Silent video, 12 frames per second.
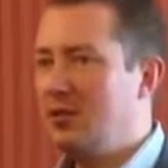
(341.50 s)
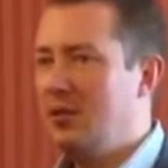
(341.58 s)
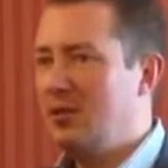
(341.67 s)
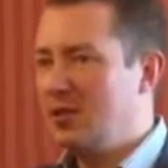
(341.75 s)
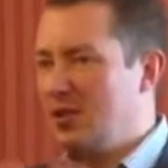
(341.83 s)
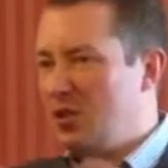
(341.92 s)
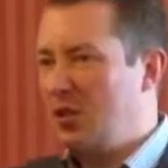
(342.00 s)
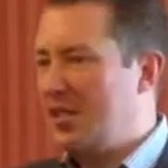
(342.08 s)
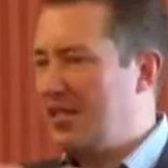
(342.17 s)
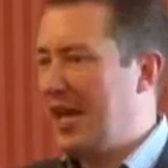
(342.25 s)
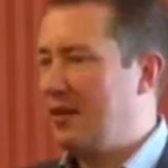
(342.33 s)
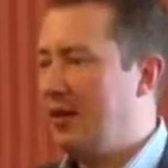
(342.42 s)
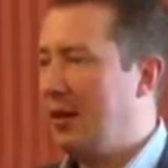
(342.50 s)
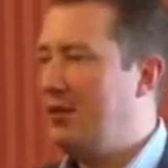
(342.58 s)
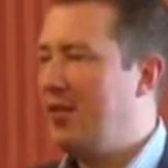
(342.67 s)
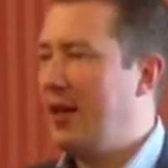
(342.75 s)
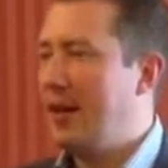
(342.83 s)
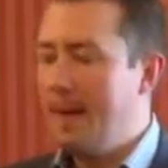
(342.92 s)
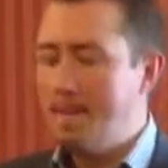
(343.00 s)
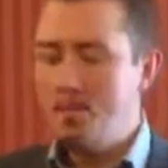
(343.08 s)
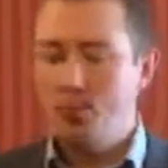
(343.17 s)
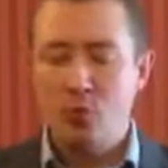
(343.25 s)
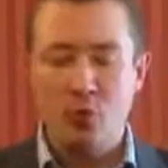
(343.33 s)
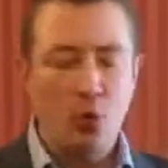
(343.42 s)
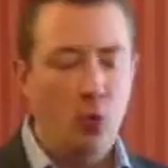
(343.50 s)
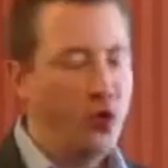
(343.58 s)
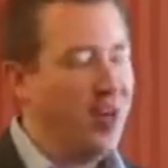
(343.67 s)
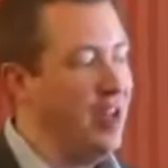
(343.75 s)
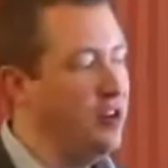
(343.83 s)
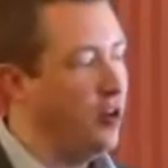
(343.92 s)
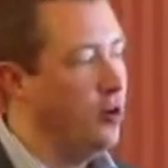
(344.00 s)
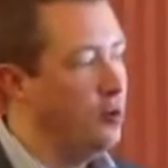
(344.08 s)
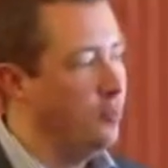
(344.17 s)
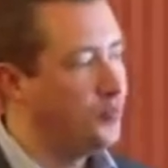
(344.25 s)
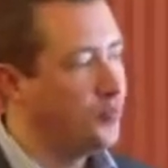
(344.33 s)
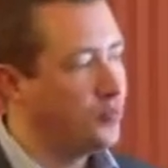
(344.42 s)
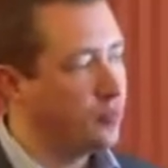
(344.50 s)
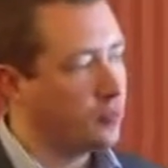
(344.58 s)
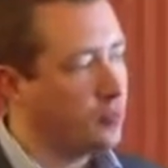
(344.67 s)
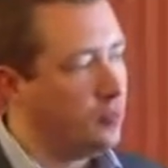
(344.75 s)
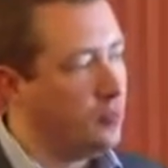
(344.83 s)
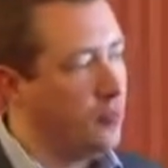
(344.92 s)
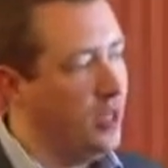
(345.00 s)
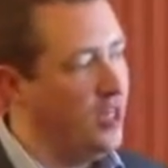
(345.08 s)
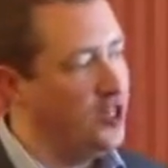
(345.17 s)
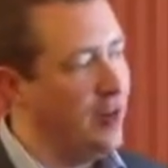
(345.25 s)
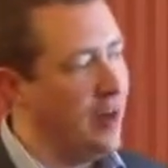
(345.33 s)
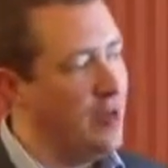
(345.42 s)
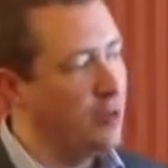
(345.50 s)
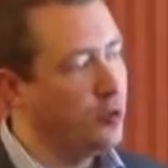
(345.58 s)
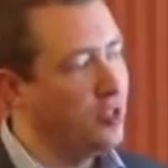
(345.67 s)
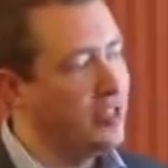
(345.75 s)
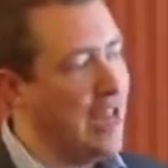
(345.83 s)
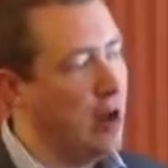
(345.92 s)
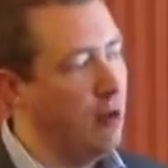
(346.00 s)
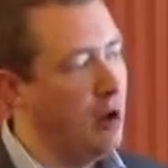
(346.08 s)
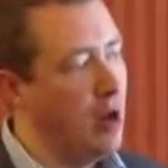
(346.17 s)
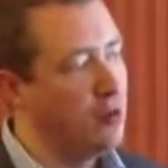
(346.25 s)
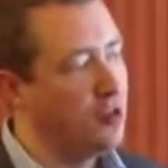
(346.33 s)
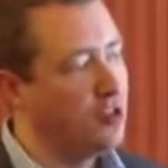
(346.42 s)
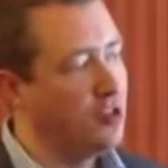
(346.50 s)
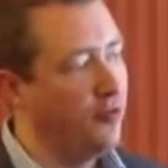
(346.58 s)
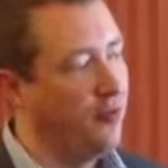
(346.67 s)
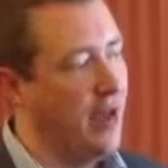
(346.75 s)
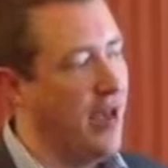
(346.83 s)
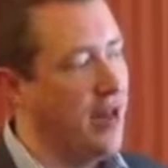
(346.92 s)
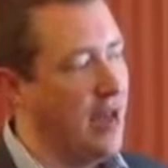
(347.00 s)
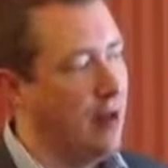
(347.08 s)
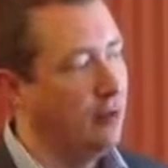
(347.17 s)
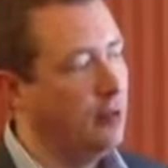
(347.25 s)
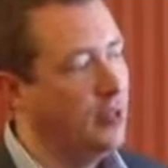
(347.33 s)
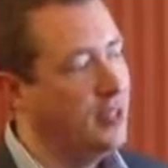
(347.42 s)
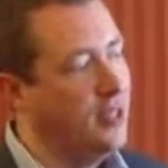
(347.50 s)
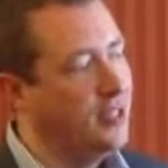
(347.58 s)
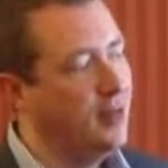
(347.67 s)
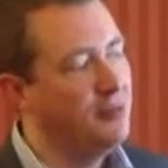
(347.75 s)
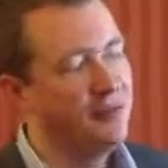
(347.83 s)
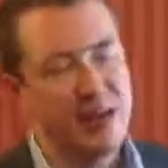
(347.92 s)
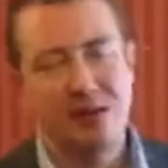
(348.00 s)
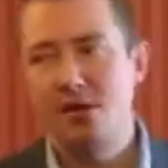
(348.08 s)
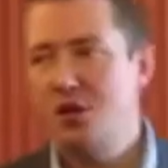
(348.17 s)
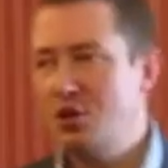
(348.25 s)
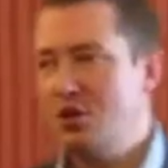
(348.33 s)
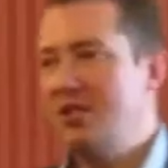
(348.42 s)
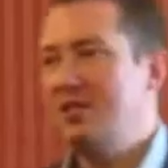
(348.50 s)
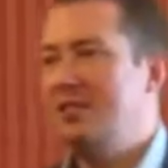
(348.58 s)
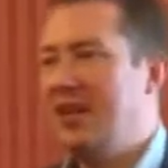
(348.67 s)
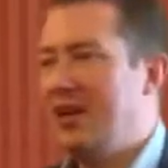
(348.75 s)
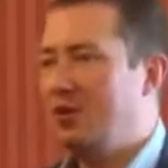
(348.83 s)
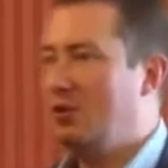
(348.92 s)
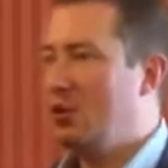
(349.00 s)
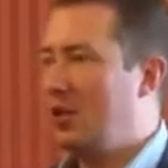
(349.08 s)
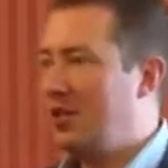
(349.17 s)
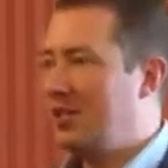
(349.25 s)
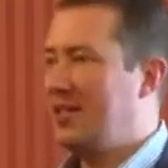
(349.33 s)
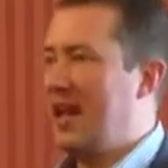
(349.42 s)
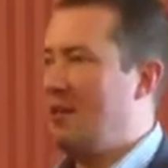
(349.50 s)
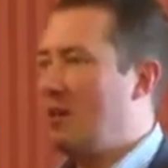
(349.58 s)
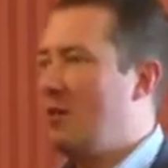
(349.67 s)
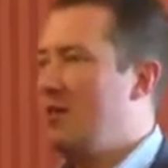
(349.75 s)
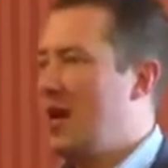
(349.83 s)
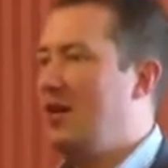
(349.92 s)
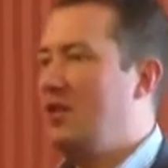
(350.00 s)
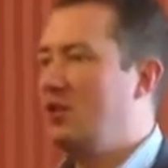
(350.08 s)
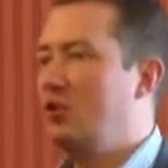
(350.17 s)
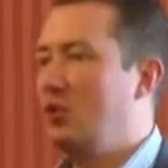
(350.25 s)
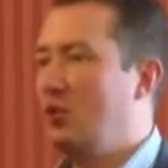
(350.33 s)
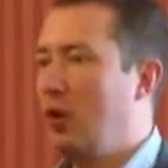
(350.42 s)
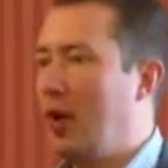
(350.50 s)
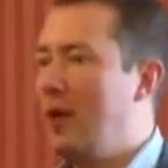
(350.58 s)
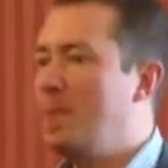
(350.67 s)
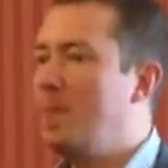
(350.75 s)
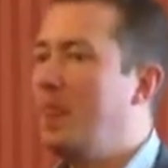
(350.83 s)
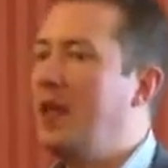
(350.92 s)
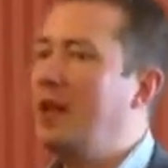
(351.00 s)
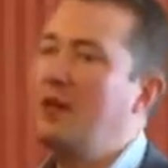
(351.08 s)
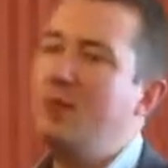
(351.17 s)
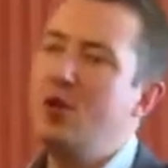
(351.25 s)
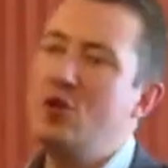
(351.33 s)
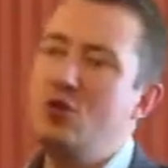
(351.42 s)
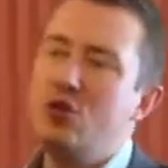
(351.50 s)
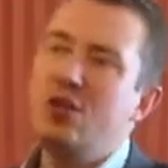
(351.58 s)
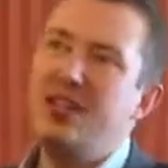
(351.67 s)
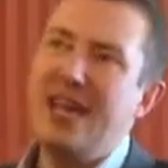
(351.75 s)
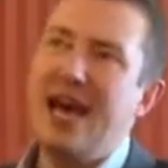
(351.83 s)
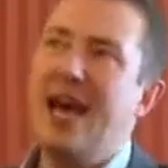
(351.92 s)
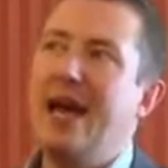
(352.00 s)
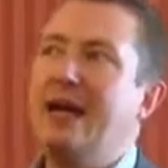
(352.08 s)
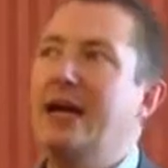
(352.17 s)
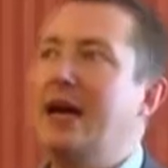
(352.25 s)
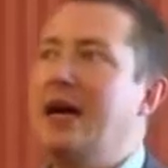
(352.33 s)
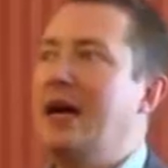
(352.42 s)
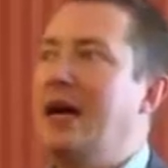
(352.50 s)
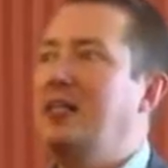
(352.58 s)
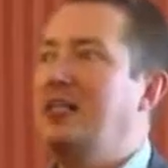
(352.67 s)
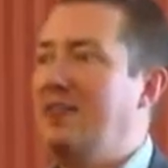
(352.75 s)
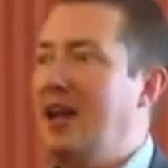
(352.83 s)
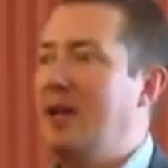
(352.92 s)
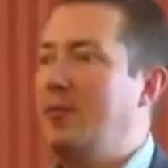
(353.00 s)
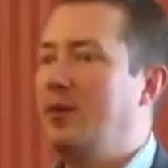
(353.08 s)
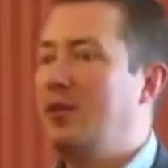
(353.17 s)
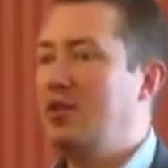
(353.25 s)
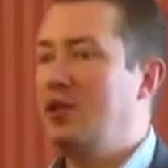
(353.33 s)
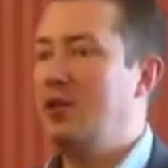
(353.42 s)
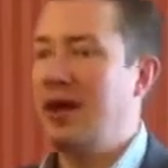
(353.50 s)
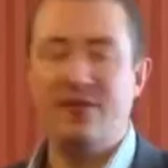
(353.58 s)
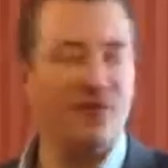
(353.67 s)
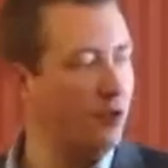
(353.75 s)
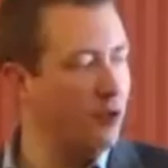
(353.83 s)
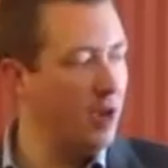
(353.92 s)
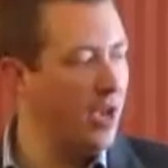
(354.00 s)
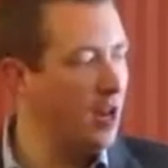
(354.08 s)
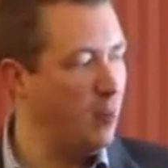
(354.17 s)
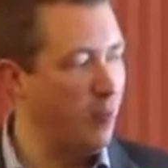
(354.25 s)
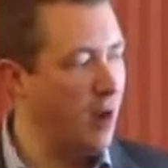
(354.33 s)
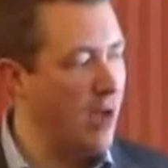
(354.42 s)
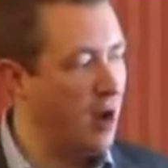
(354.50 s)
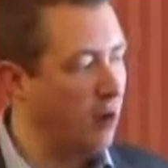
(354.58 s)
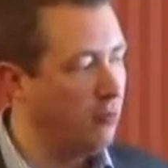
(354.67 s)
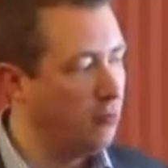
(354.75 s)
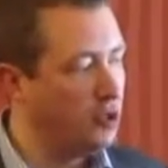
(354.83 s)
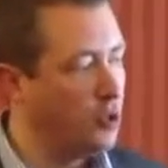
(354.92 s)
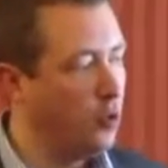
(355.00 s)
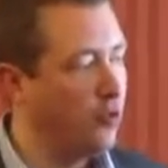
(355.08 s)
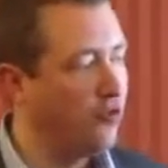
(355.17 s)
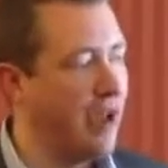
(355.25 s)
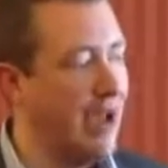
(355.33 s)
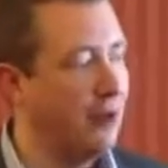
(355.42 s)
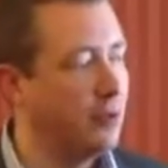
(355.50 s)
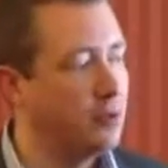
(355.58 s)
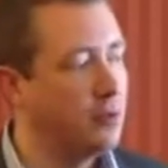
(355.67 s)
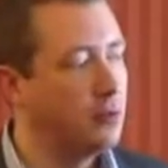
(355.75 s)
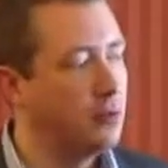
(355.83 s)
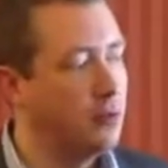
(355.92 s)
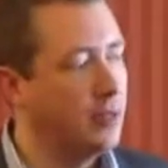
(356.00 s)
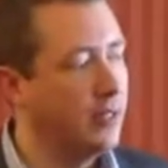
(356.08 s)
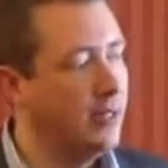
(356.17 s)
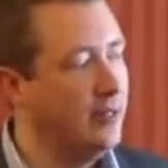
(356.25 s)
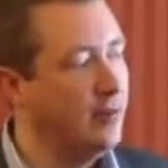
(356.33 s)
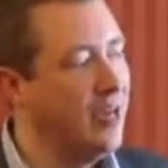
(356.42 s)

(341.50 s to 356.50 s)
so it's not a standalone thing. What you can do is you're able to download the software here. Now, in terms of downloading, you do need some technical knowledge to download it and install it, but you can get a developer to do that for you in about 2 or 3 hours. Okay?